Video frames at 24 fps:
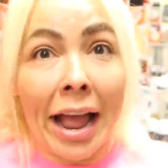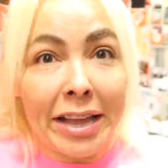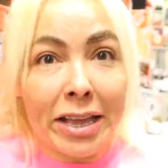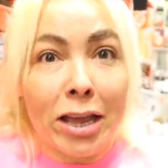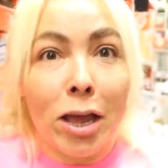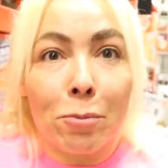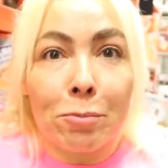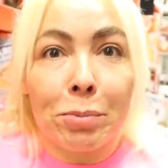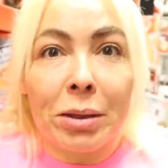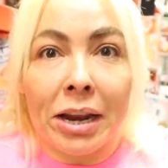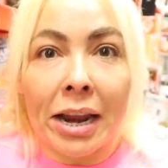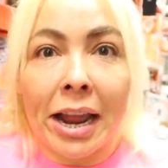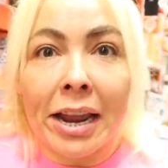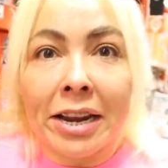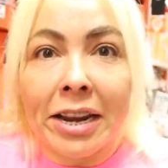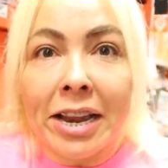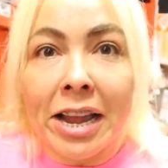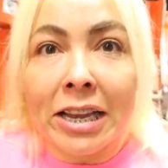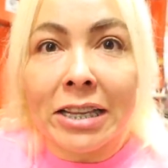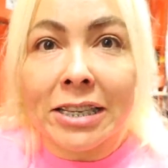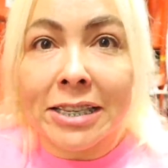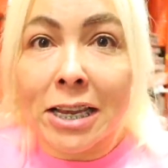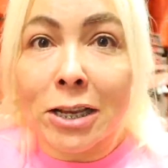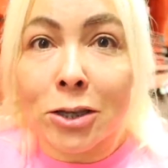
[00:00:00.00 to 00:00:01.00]
I can't be
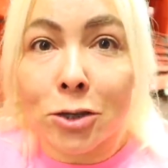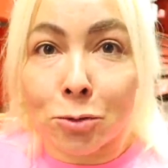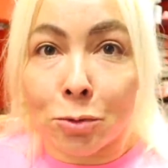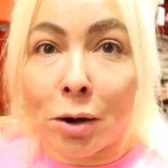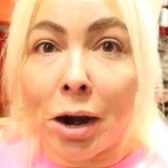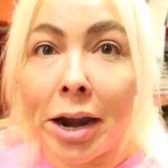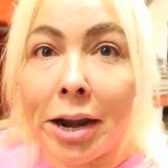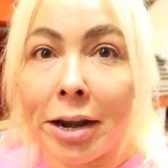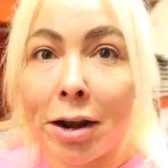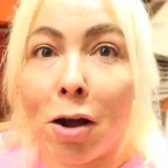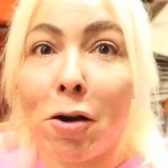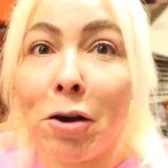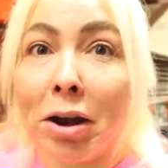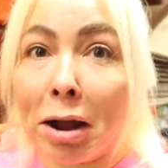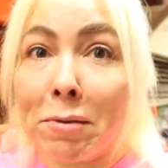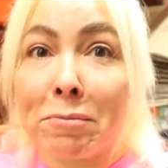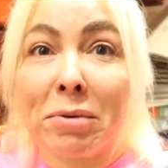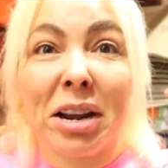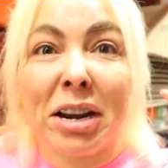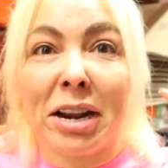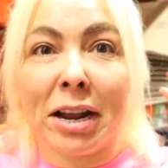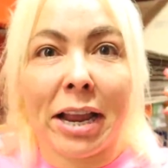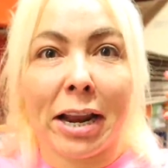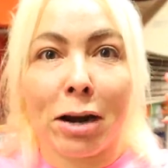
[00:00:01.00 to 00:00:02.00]
88 cents, right? Okay,
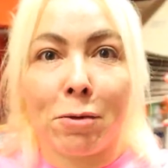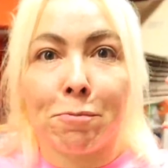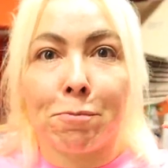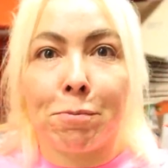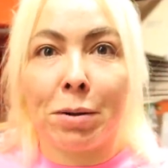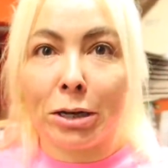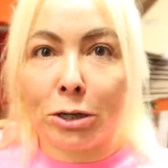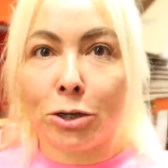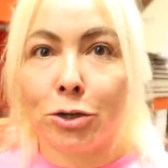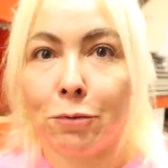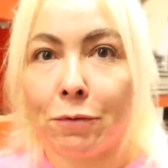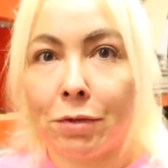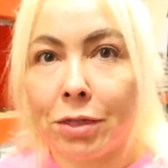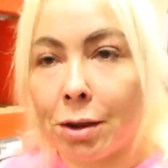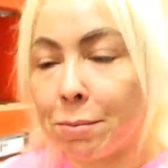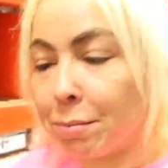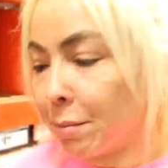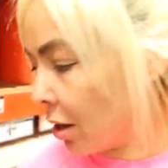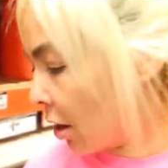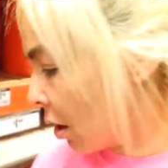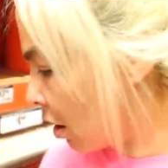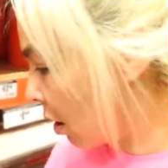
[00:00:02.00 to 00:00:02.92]
I'm gonna get a bunch of them.